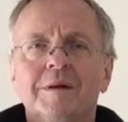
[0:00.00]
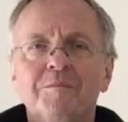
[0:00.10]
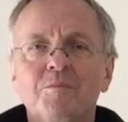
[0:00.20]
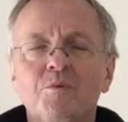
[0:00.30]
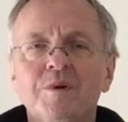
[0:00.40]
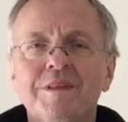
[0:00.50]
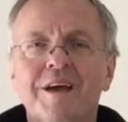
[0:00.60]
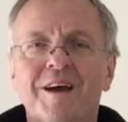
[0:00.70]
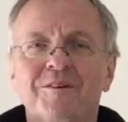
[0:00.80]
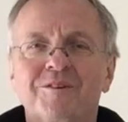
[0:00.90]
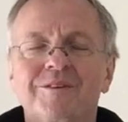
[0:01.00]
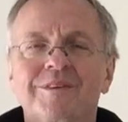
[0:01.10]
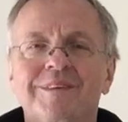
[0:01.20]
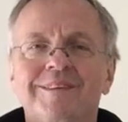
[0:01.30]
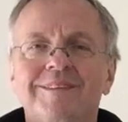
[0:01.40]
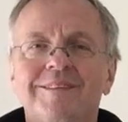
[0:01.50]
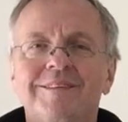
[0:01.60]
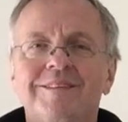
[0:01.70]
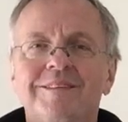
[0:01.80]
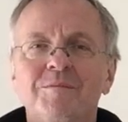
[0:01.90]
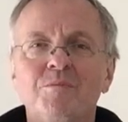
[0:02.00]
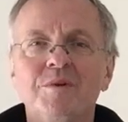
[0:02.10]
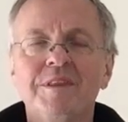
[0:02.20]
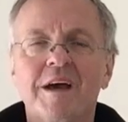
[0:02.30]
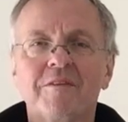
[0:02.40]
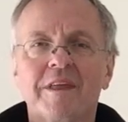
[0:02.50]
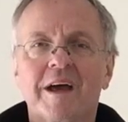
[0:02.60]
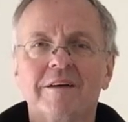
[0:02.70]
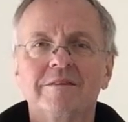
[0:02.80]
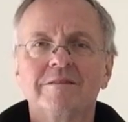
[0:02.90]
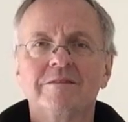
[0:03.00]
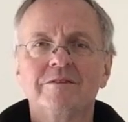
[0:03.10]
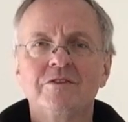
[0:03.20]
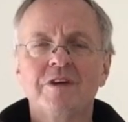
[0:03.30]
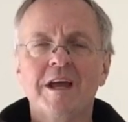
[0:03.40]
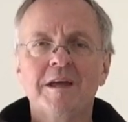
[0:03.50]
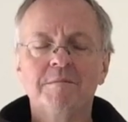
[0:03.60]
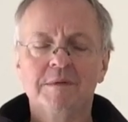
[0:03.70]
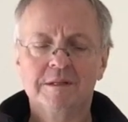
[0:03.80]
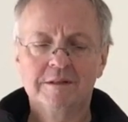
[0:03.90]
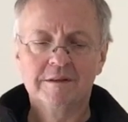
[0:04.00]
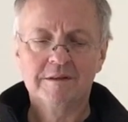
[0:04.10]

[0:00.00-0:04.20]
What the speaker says: And breathe out. Breathe out that shame,